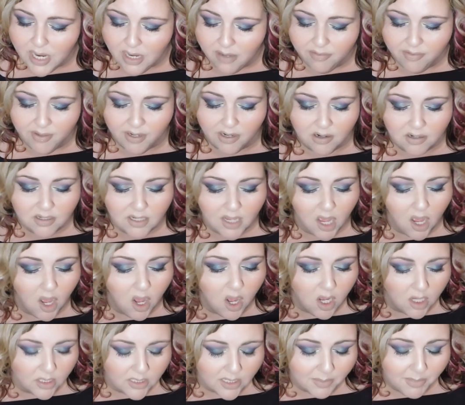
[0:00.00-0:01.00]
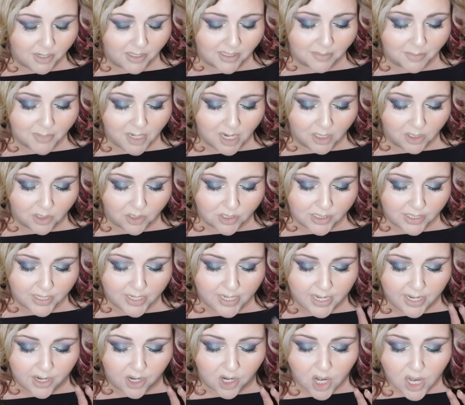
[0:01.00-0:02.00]
There's awesome colors in
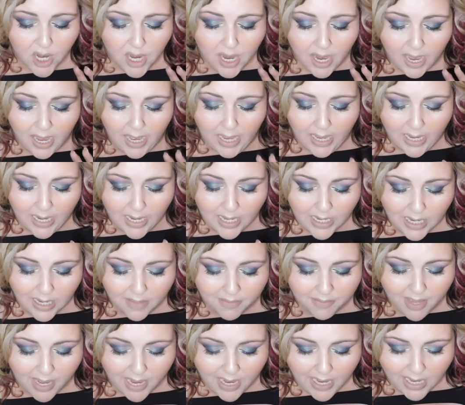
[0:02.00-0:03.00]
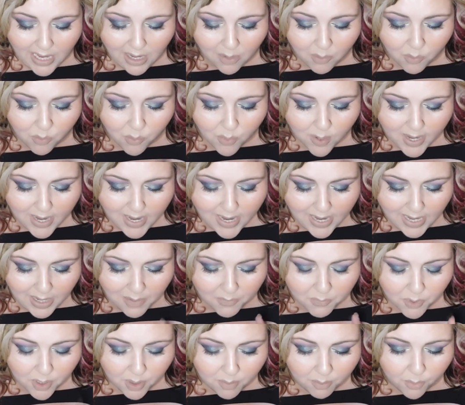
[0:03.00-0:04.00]
here. And they weigh
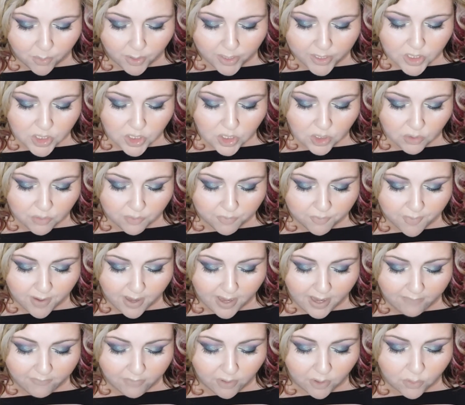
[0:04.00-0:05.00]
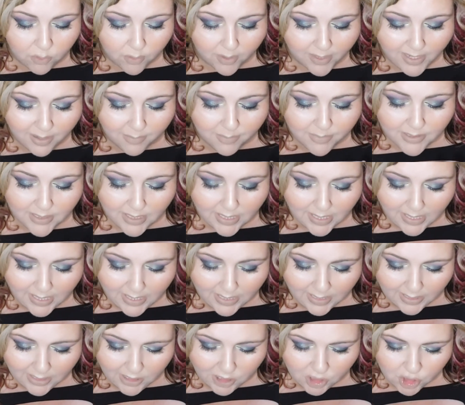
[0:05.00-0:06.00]
1.25 grams
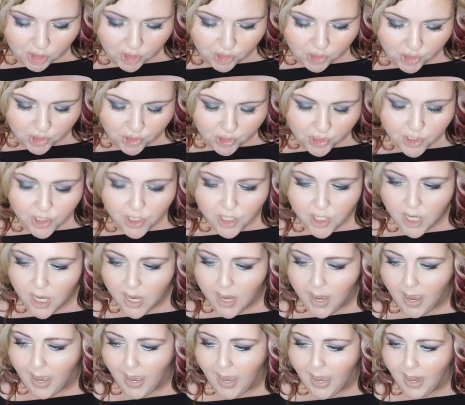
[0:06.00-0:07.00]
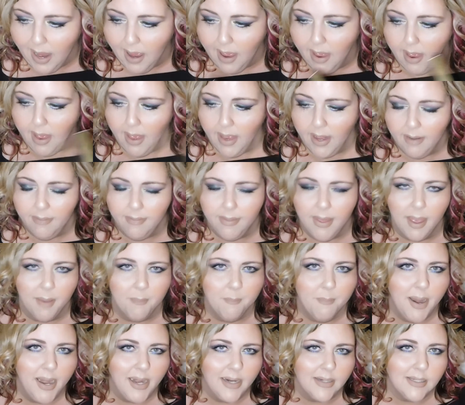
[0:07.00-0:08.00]
each. And that
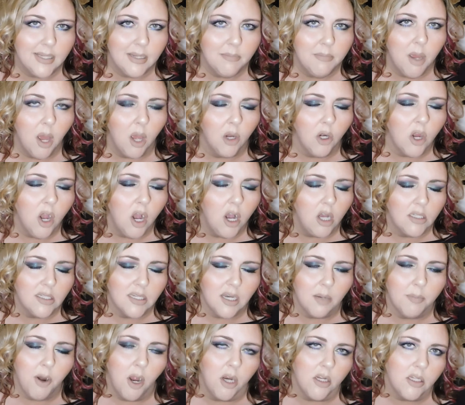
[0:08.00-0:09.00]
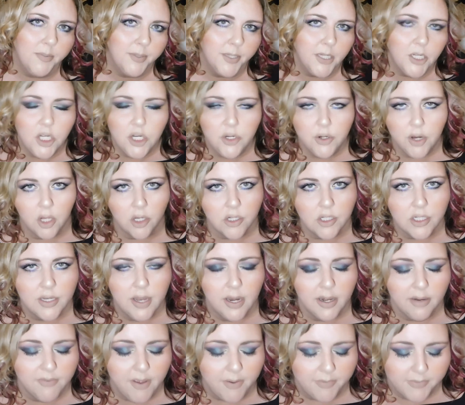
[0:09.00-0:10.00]
makes them cost approximately
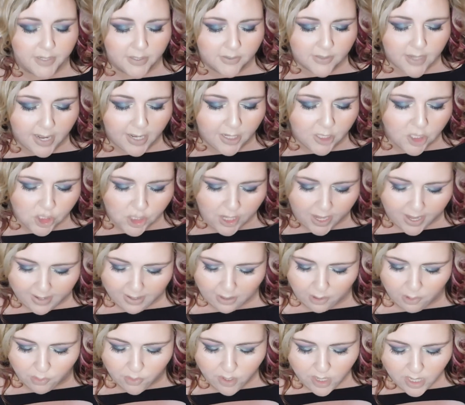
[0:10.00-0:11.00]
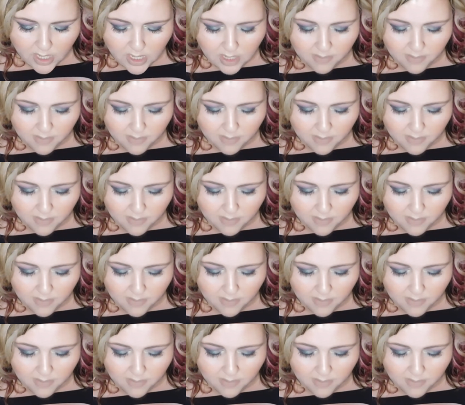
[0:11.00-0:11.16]
$2.95 a shadow.